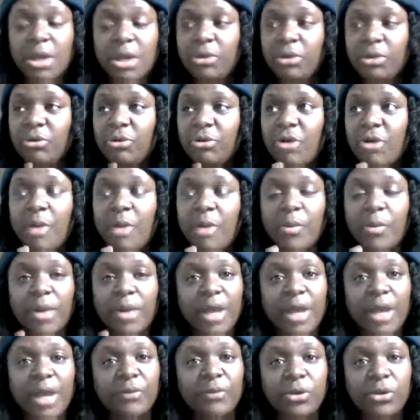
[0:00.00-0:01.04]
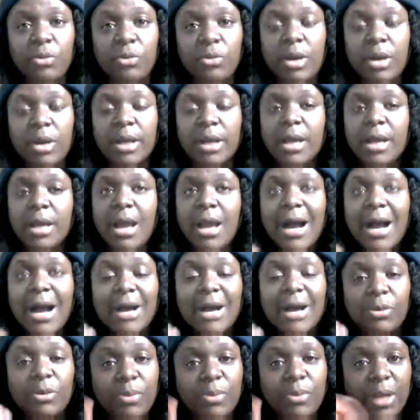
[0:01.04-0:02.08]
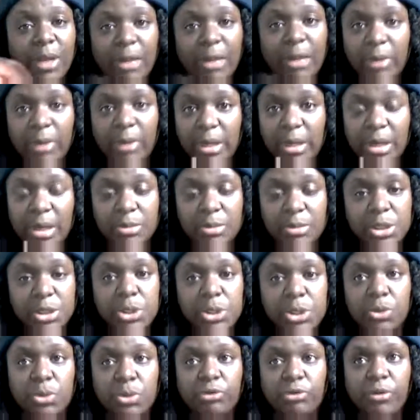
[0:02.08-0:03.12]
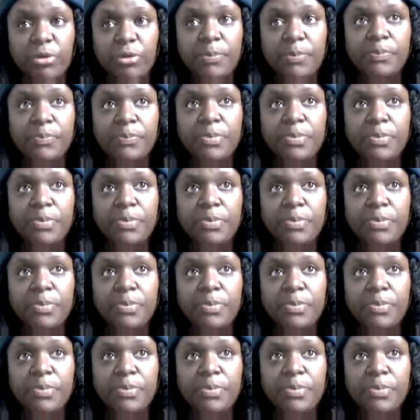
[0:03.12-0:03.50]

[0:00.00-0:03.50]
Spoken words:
You can call me whatever you want. I don't play when it comes to children.